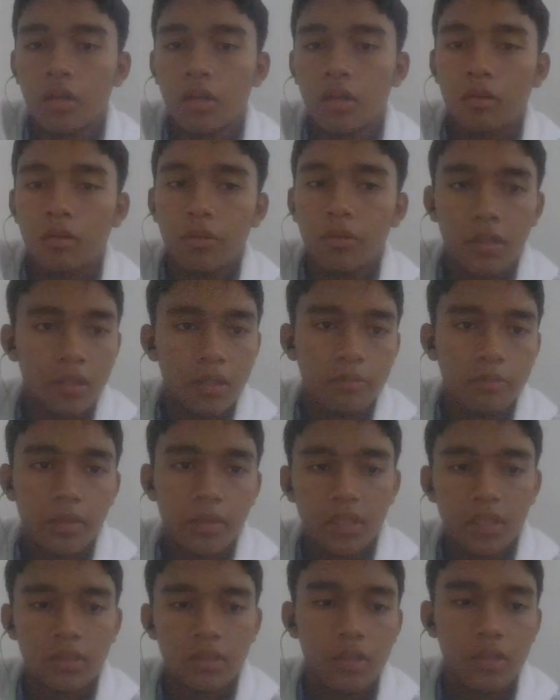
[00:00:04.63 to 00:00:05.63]
Welcome
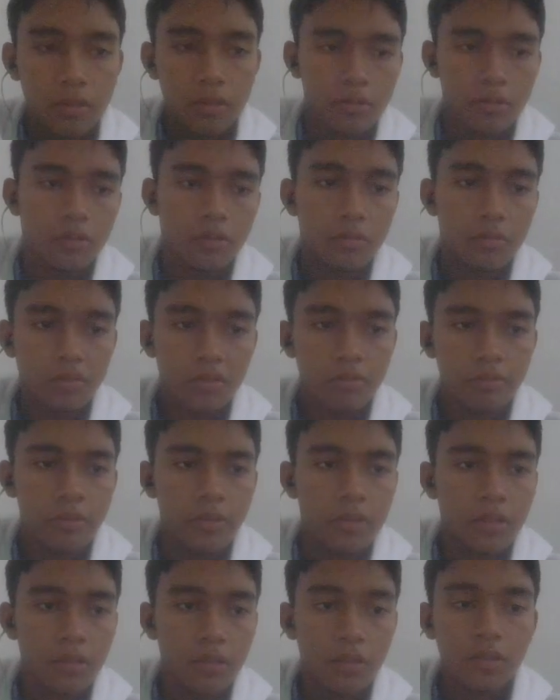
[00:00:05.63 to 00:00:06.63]
back. So it's
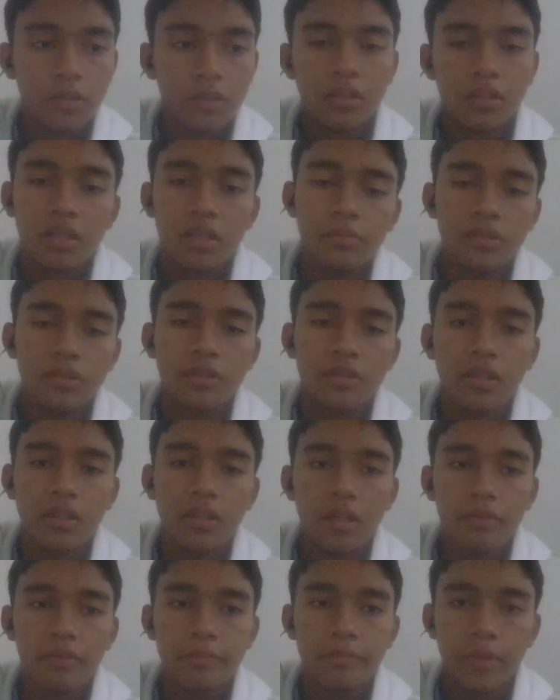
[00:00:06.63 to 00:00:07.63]
been a long time since
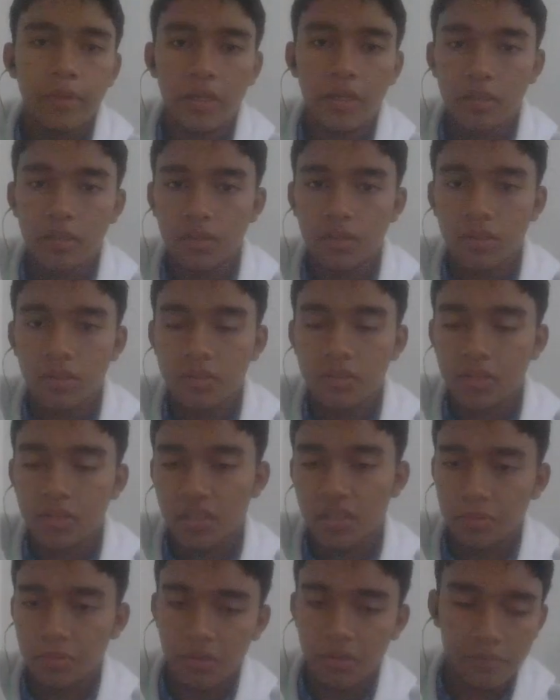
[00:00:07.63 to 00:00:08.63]
I have made these
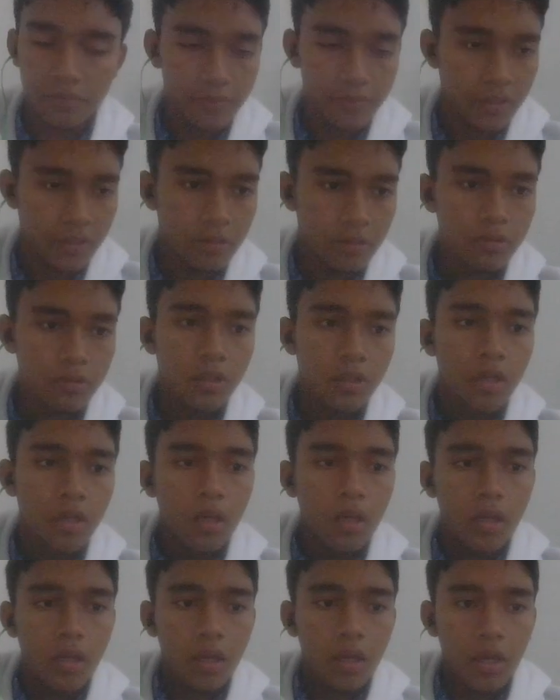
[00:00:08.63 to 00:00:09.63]
types of video.
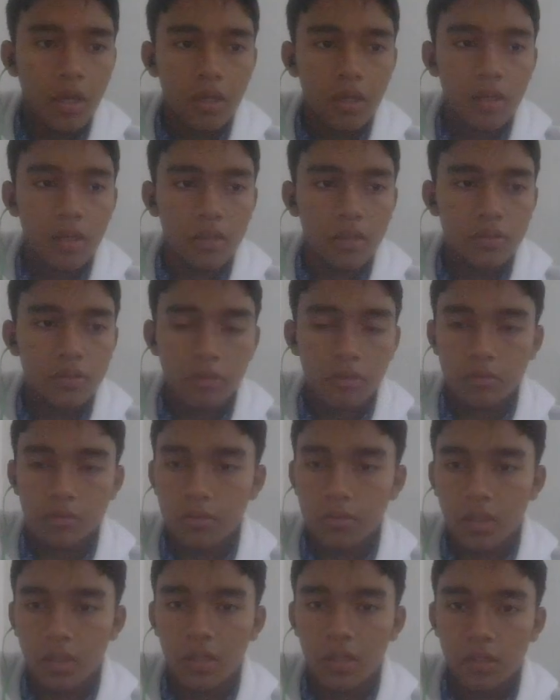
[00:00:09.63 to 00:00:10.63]
So
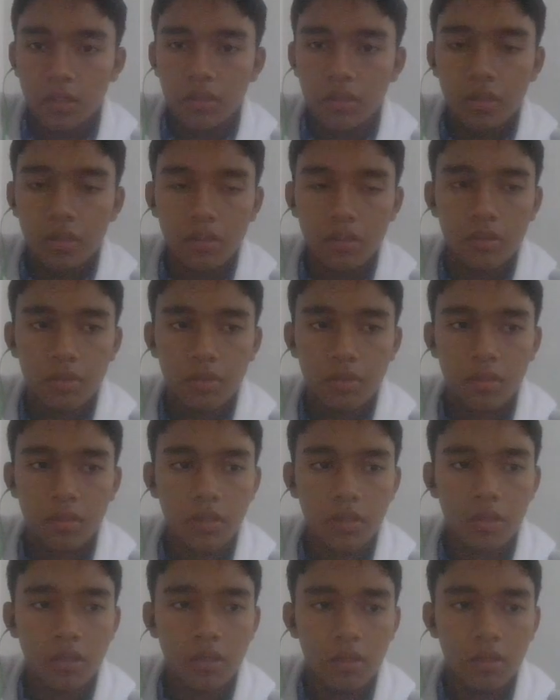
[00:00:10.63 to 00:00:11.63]
today,
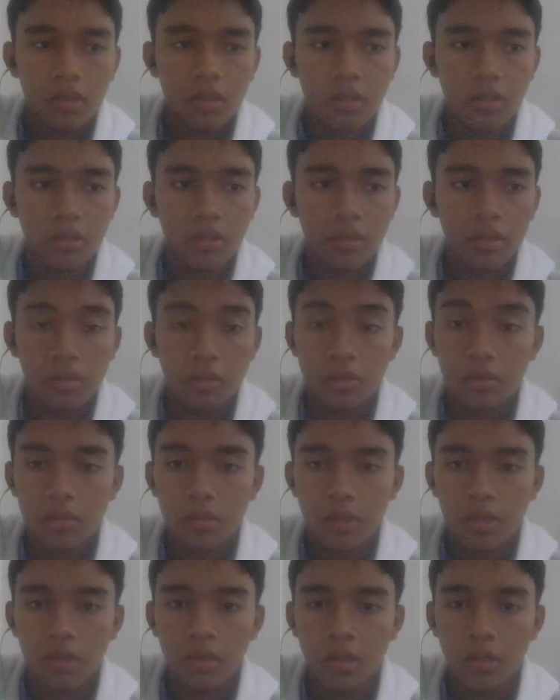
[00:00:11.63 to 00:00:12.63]
as
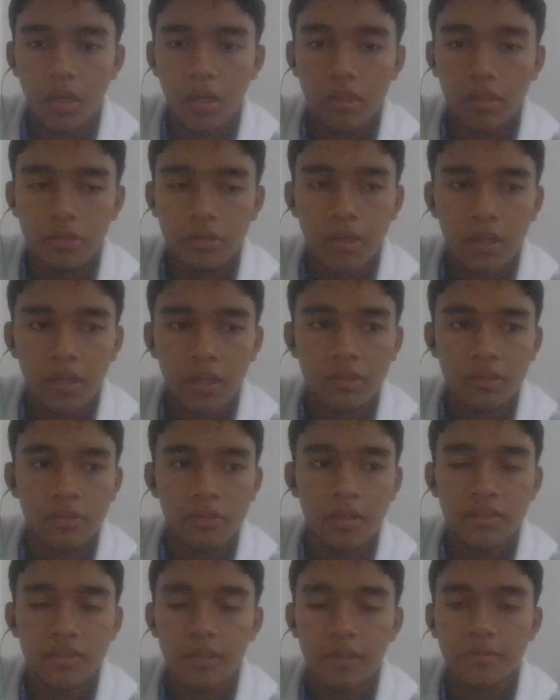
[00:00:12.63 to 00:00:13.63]
you
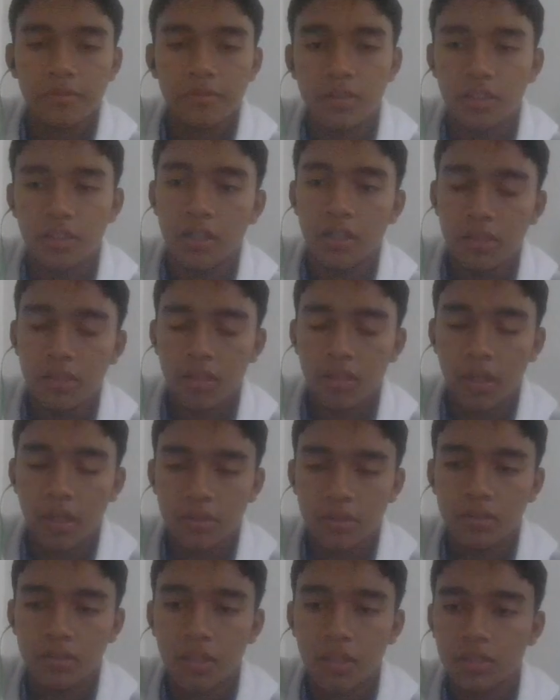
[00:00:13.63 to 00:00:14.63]
guys have seen at
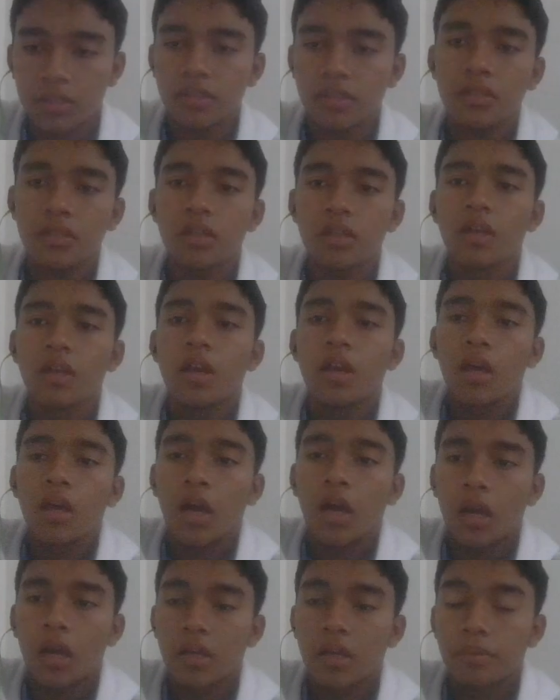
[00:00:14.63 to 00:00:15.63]
the title,
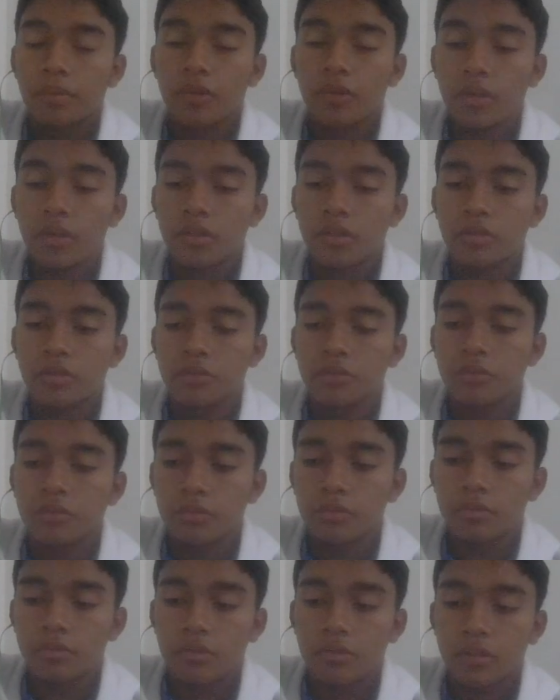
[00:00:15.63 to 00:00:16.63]
I am going to